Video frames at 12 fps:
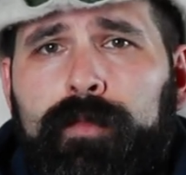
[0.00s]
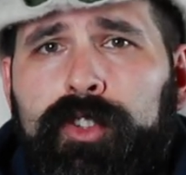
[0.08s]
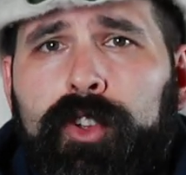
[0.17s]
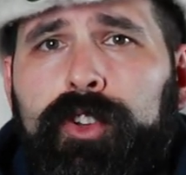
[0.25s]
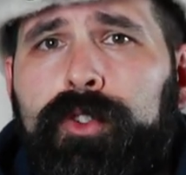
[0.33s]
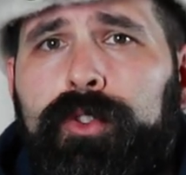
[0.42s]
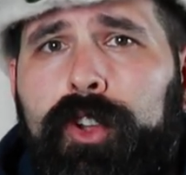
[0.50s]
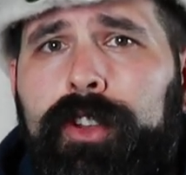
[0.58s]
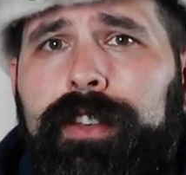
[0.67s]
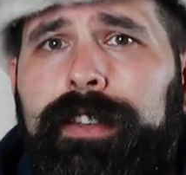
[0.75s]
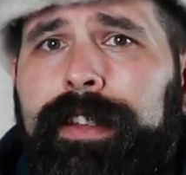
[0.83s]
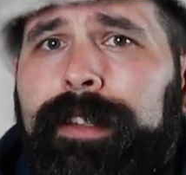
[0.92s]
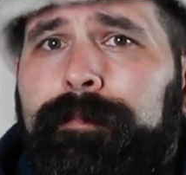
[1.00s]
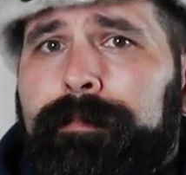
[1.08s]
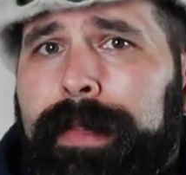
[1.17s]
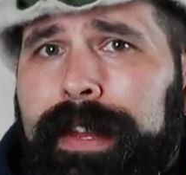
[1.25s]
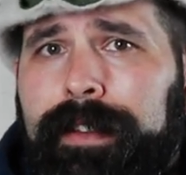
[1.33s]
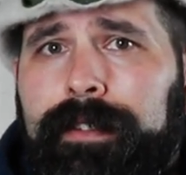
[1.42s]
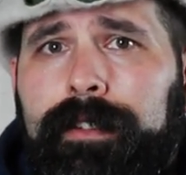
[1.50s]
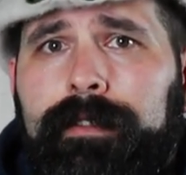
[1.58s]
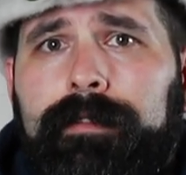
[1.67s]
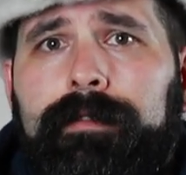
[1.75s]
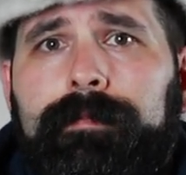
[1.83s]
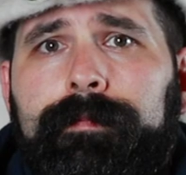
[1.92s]
So you couldn't eat meat
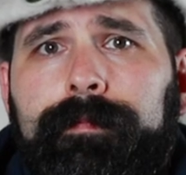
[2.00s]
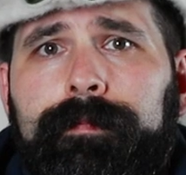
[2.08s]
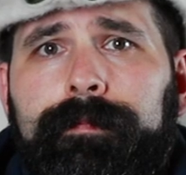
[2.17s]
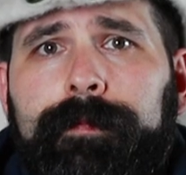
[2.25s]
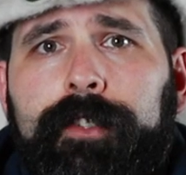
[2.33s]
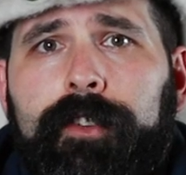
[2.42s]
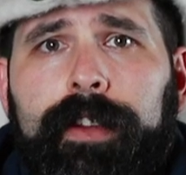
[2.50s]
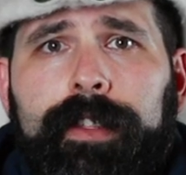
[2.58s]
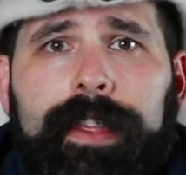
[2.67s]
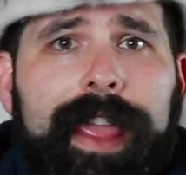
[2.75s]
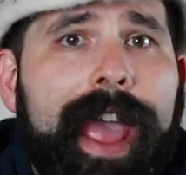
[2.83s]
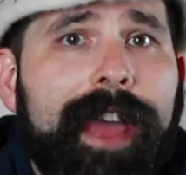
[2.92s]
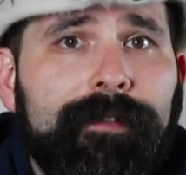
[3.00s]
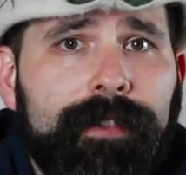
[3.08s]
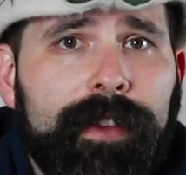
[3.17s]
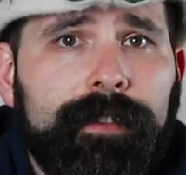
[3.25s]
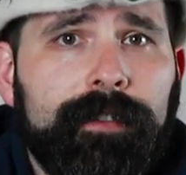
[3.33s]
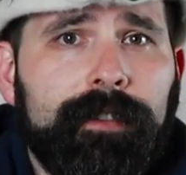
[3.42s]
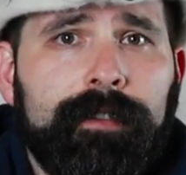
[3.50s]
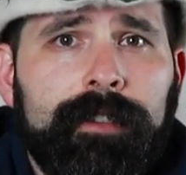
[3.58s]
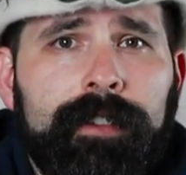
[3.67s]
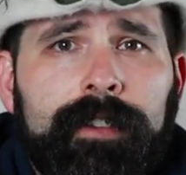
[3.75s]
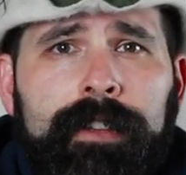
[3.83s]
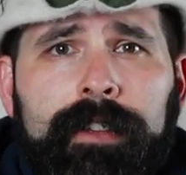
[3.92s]
during the Advent,
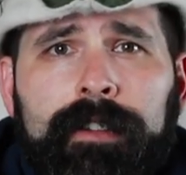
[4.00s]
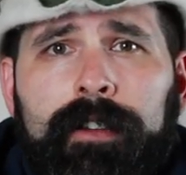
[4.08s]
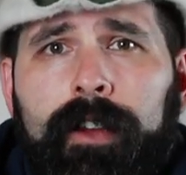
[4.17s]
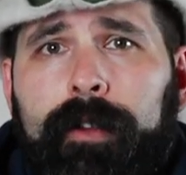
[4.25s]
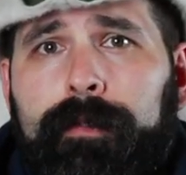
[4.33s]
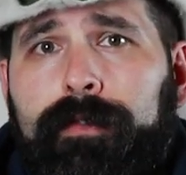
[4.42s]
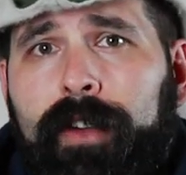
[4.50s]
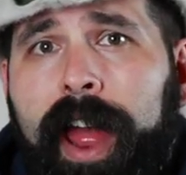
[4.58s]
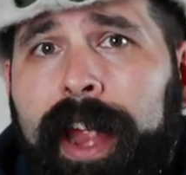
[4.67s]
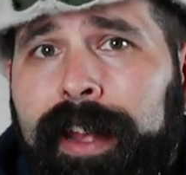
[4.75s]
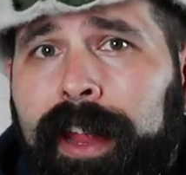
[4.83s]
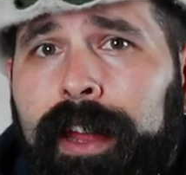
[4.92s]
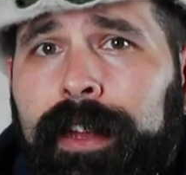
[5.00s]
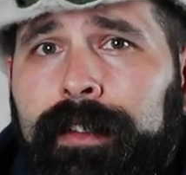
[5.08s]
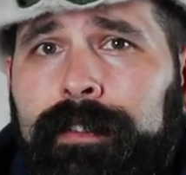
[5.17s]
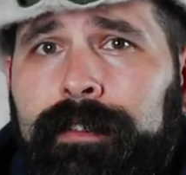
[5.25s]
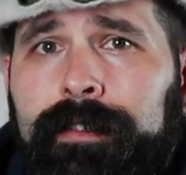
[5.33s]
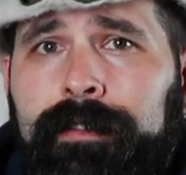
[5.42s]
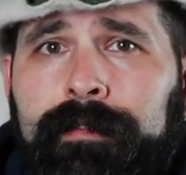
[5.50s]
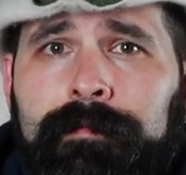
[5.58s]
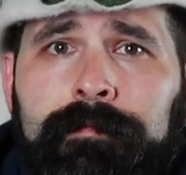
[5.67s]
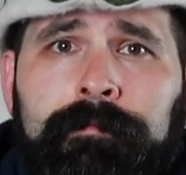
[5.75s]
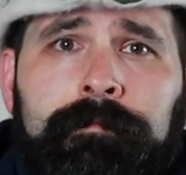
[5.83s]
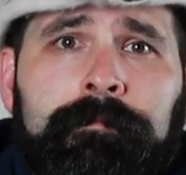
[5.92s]
on Fridays,
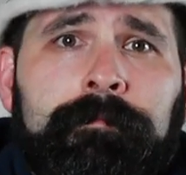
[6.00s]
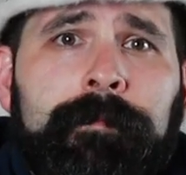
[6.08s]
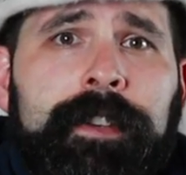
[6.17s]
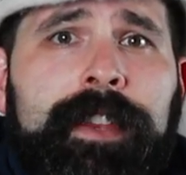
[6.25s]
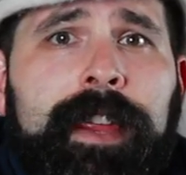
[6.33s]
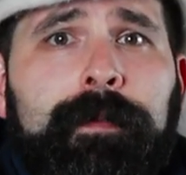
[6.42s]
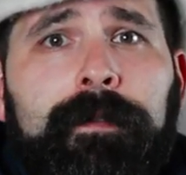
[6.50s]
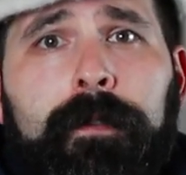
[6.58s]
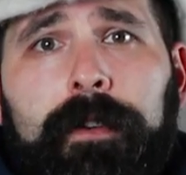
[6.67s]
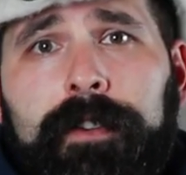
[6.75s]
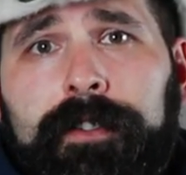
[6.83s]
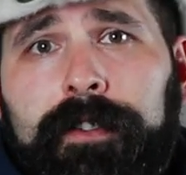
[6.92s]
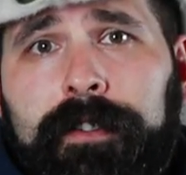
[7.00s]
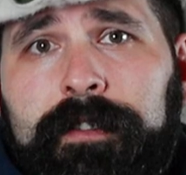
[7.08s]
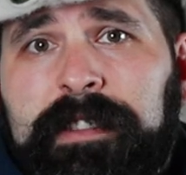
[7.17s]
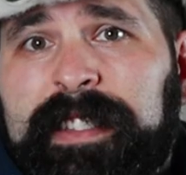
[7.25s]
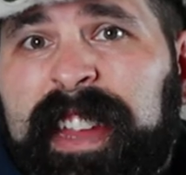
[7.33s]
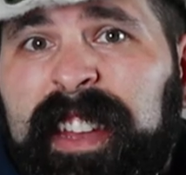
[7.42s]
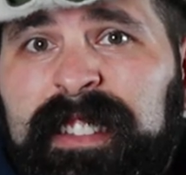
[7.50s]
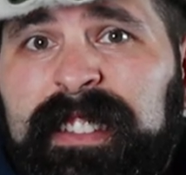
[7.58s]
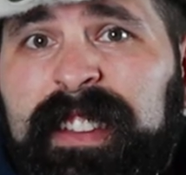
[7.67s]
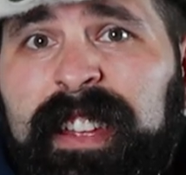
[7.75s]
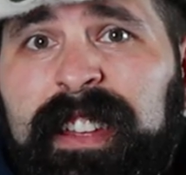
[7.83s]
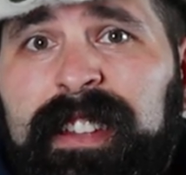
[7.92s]
the day before a certain saint's
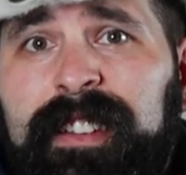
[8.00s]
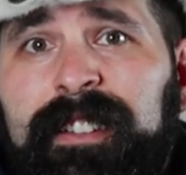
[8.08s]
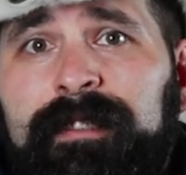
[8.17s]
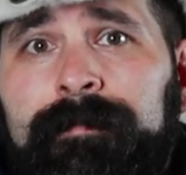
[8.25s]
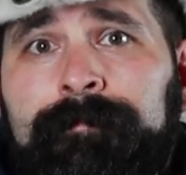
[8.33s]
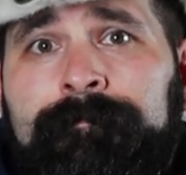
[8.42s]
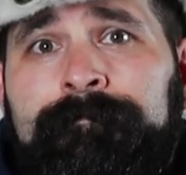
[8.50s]
day,